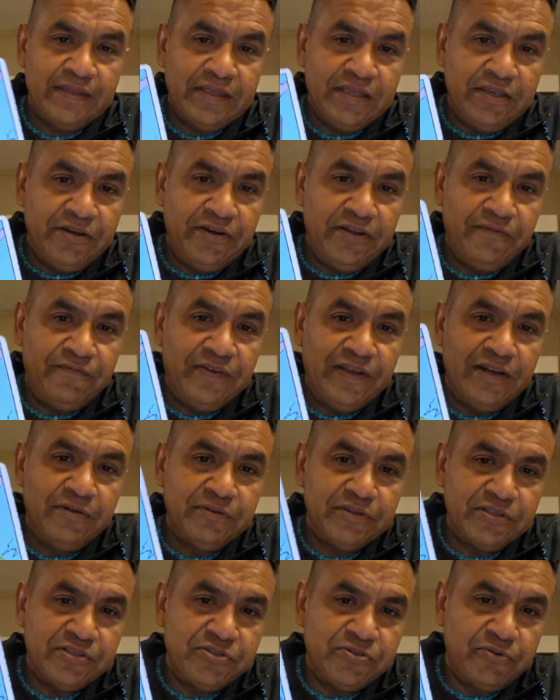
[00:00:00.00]
You're the fellow
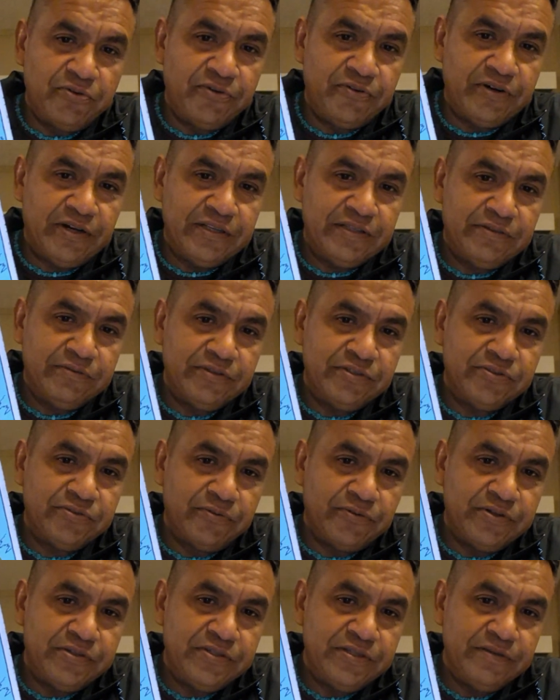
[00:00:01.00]
with the sword right there, with the
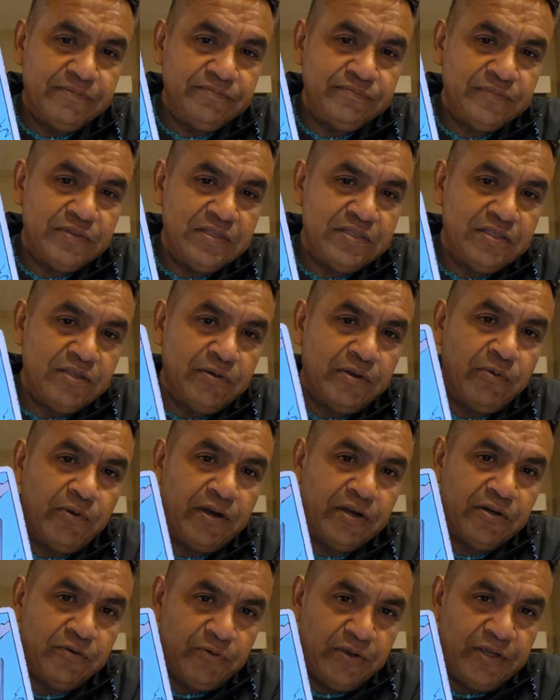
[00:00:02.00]
sword. See him? You see the one
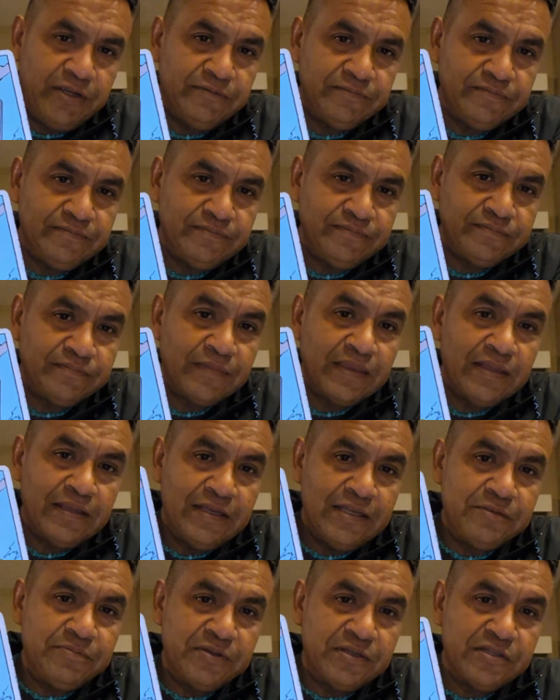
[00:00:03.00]
walking away?
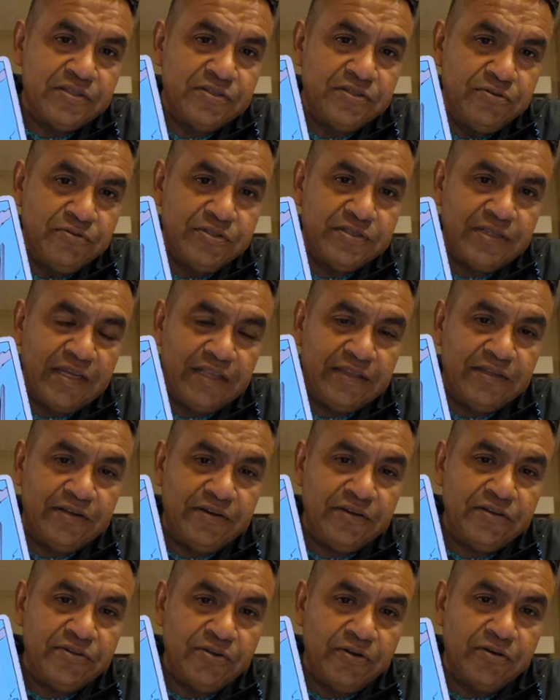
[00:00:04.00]
It's because you sat there
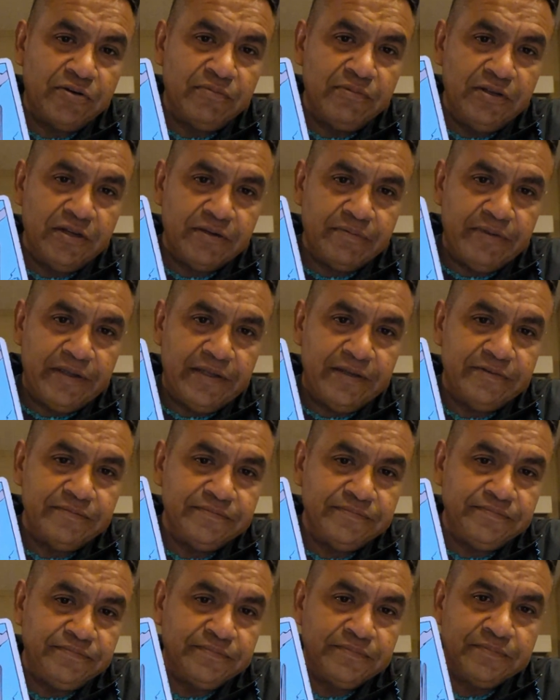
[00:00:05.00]
and you told him, look, man,
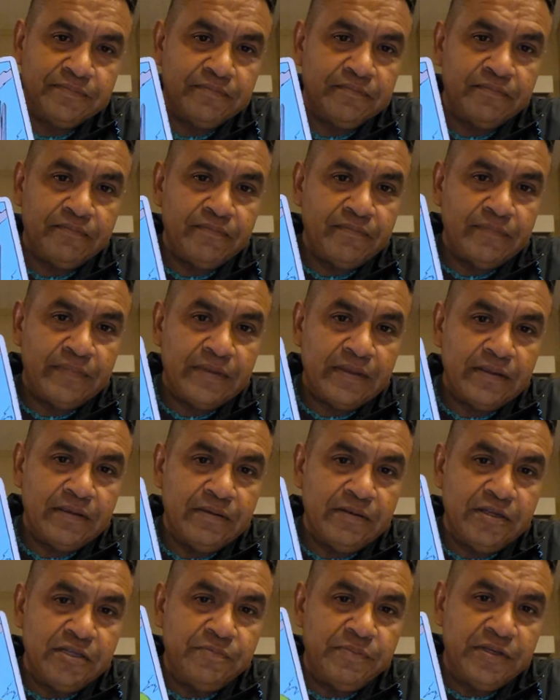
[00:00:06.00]

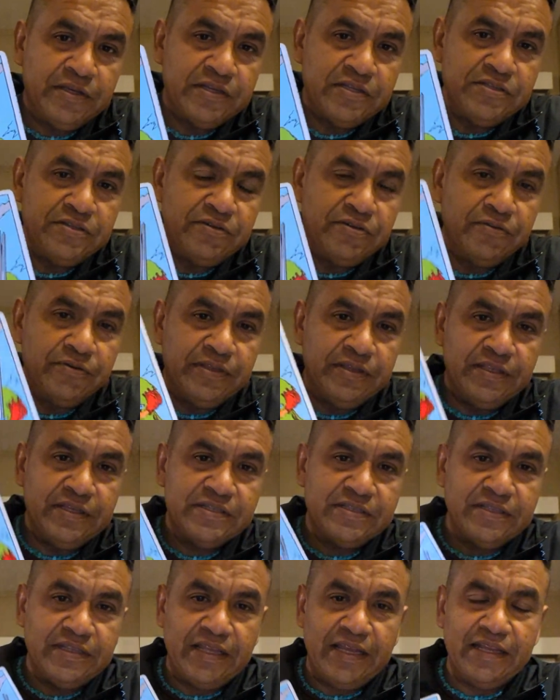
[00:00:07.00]
just because you're doing
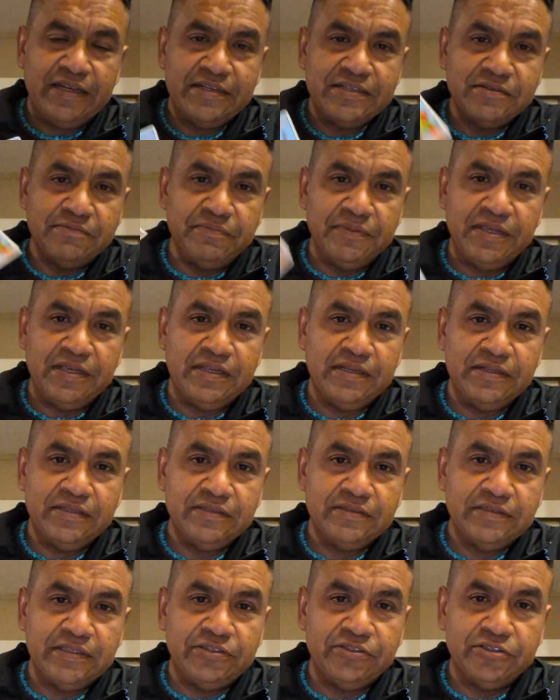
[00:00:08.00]
this and that doesn't
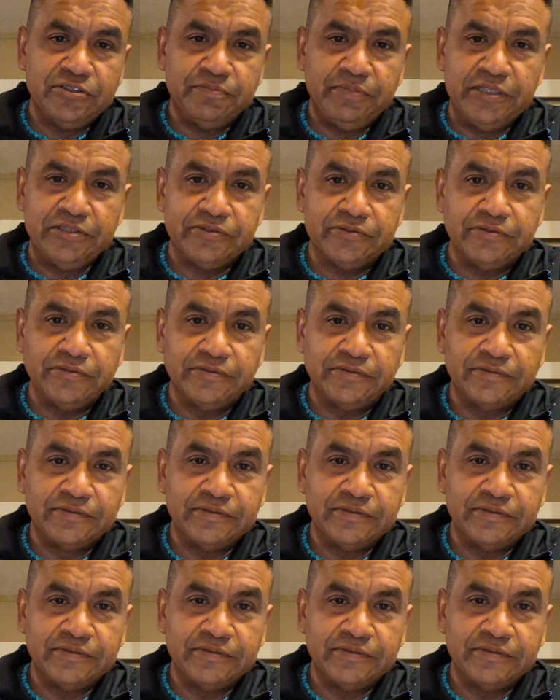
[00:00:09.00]
mean that you're special.